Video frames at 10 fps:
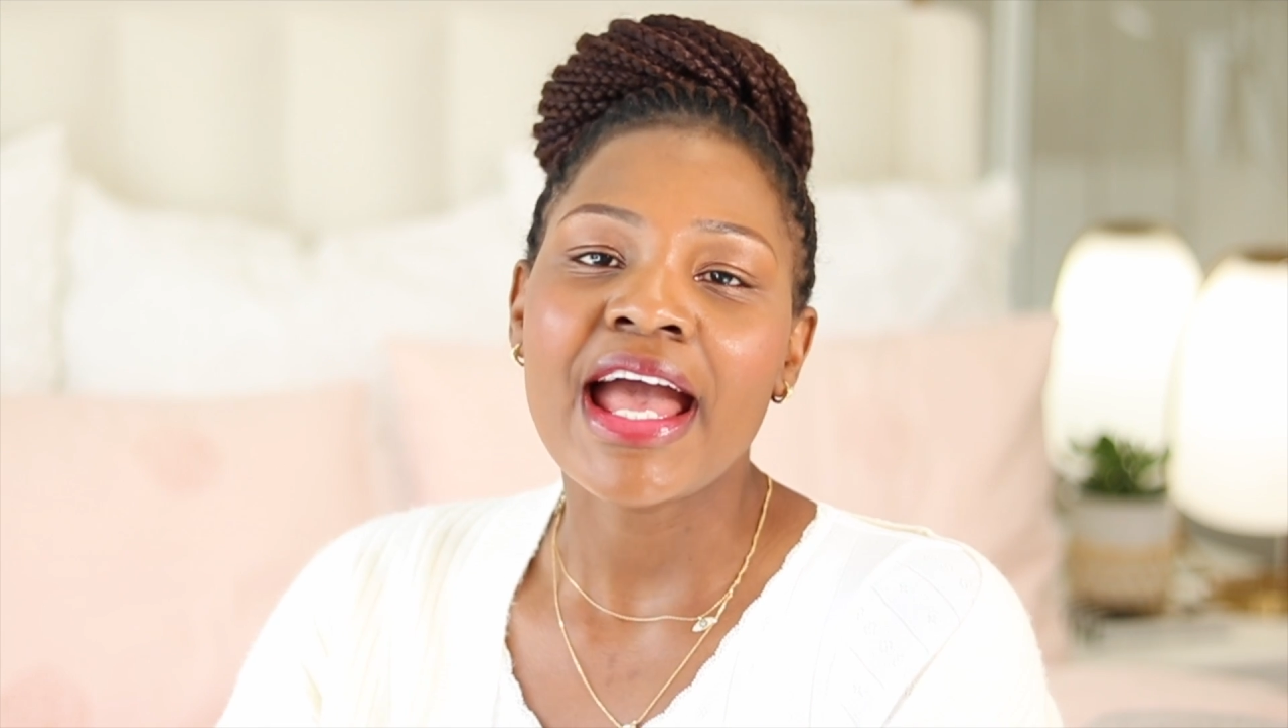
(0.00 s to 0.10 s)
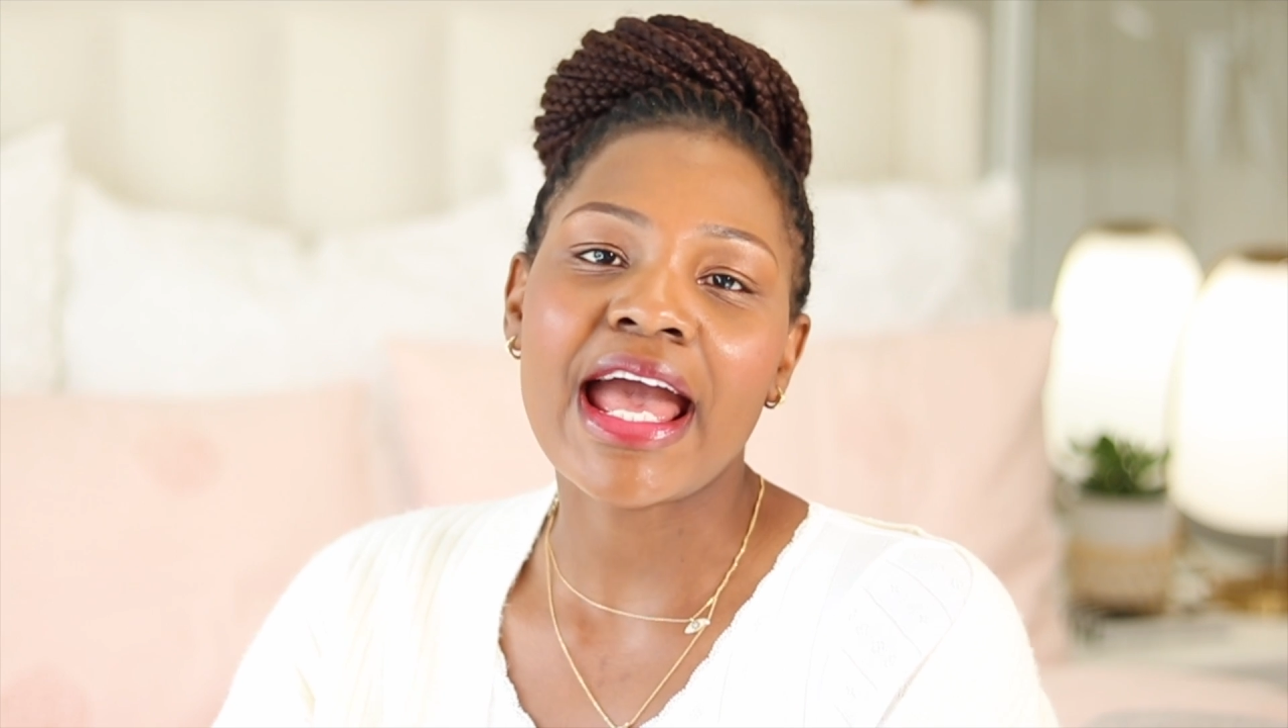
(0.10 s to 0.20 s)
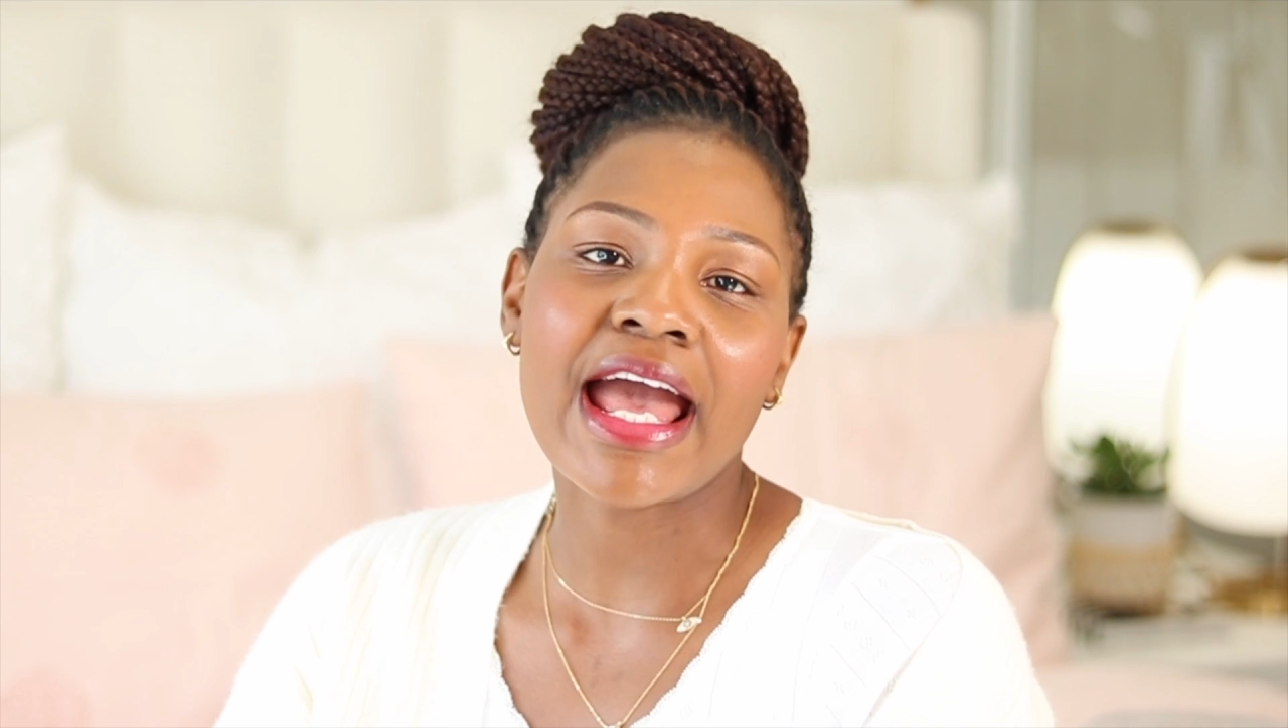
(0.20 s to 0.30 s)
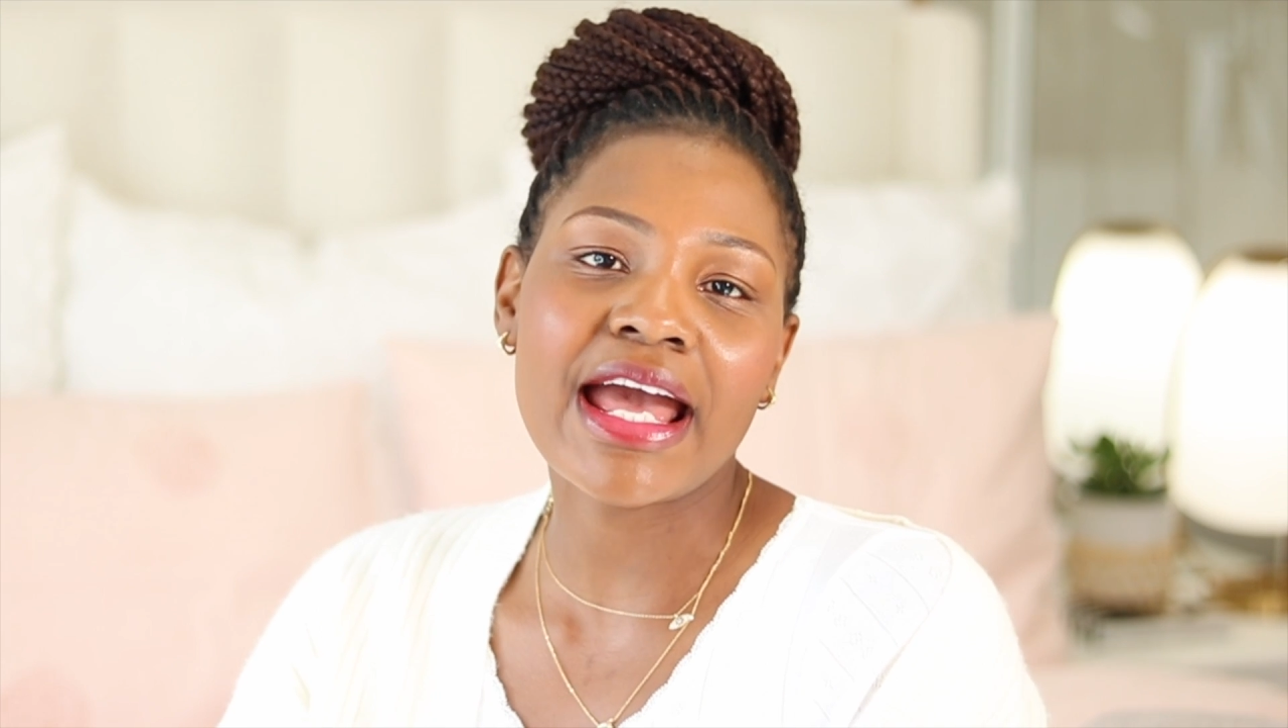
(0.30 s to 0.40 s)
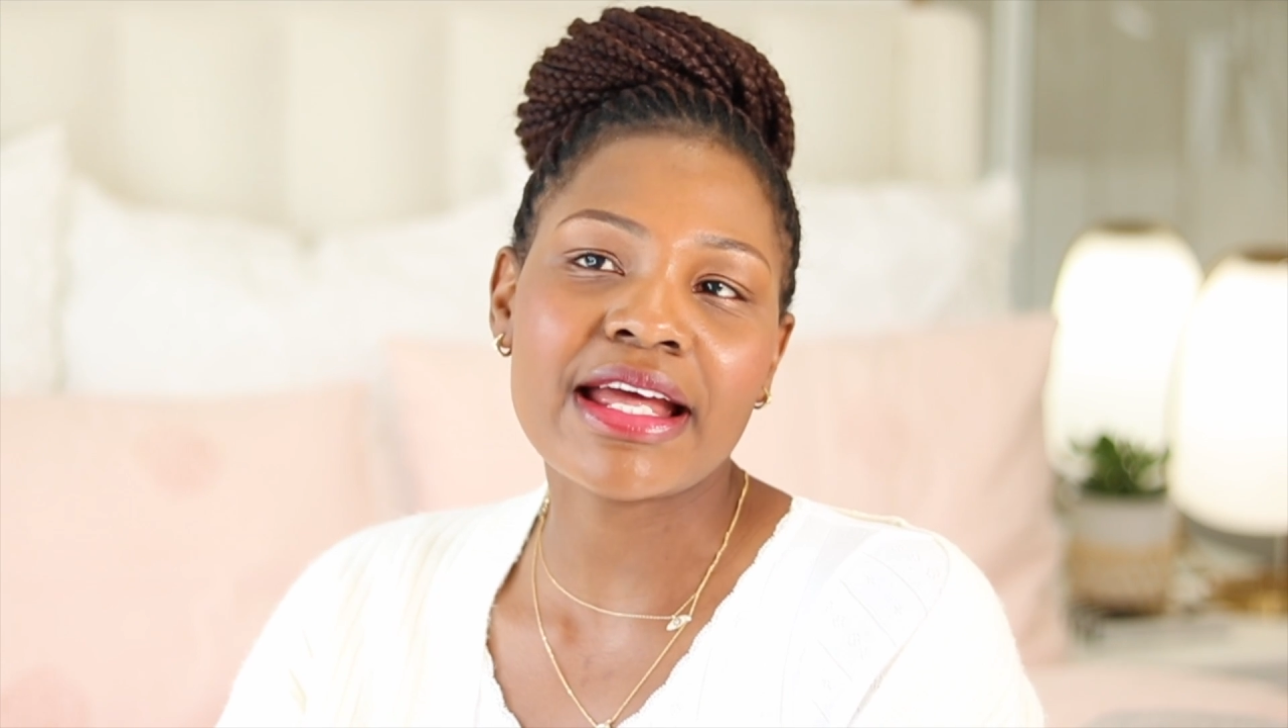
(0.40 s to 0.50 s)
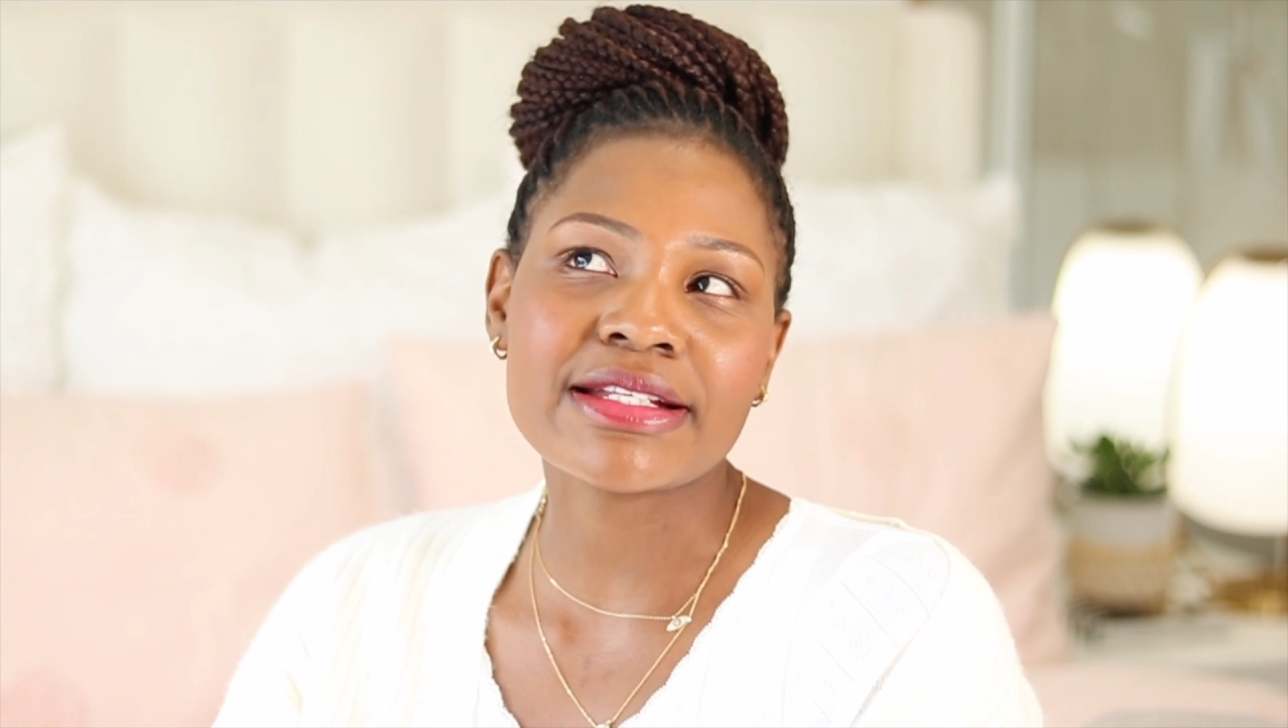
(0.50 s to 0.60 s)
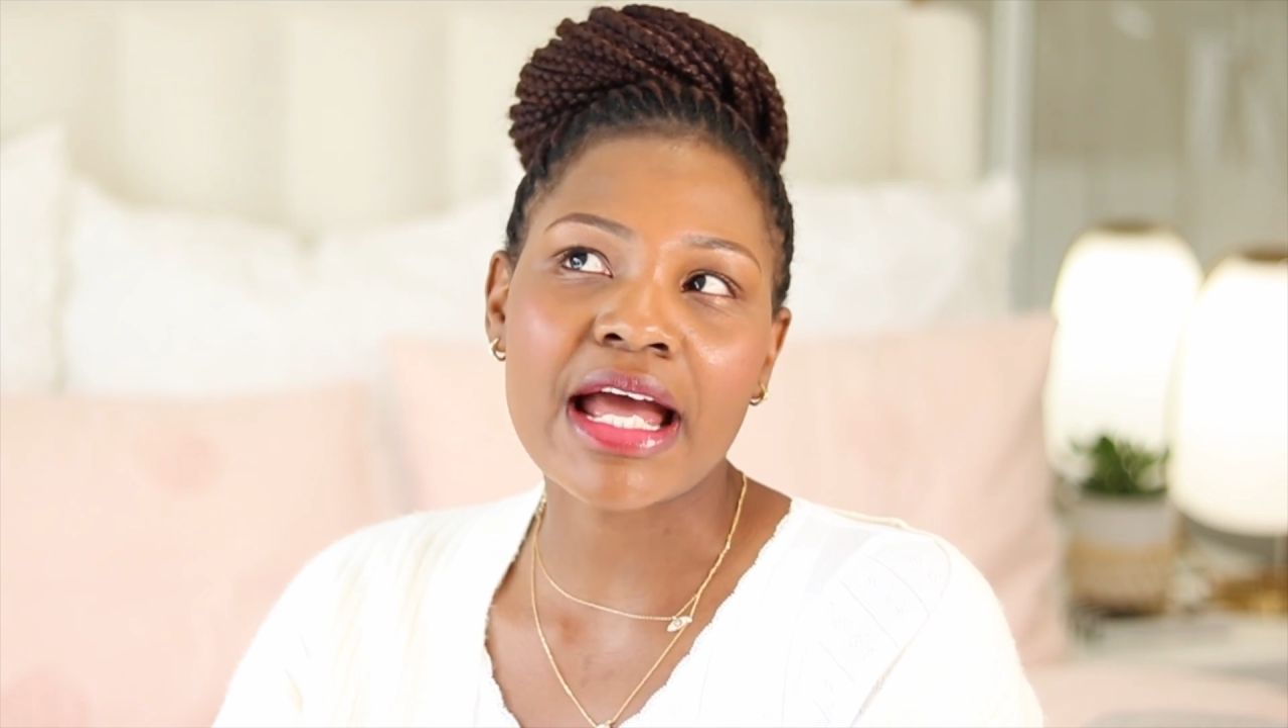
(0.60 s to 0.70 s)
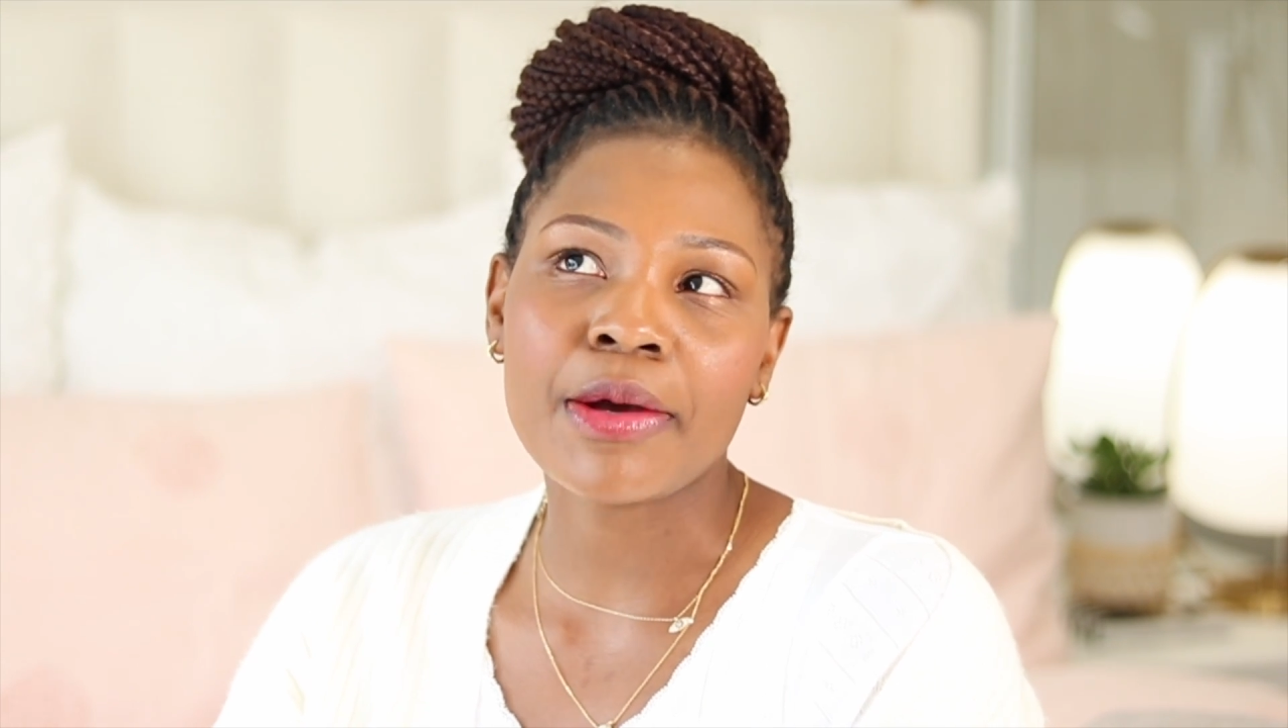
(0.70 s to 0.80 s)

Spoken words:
and